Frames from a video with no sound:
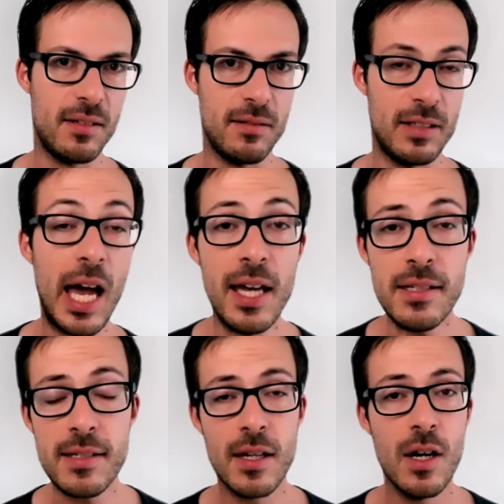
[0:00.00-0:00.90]
yes,
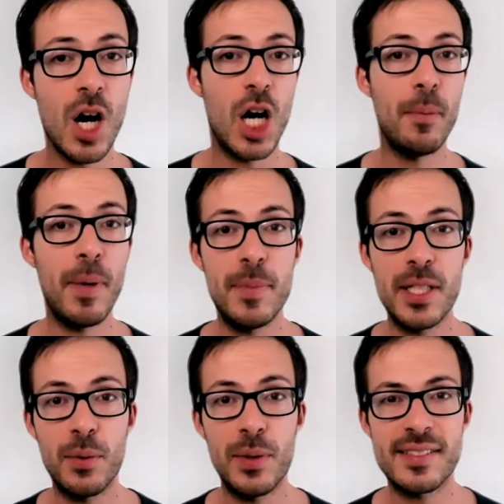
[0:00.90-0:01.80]
or maybe he
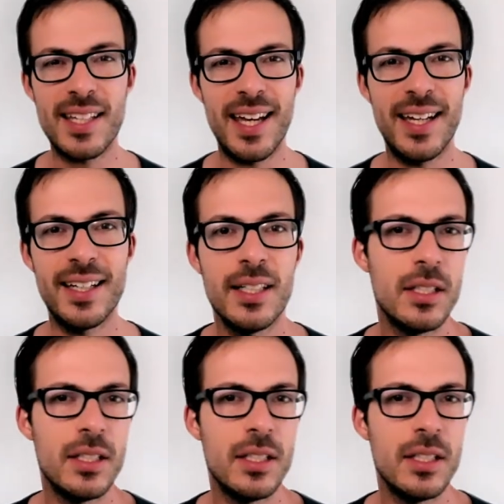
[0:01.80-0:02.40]
will say,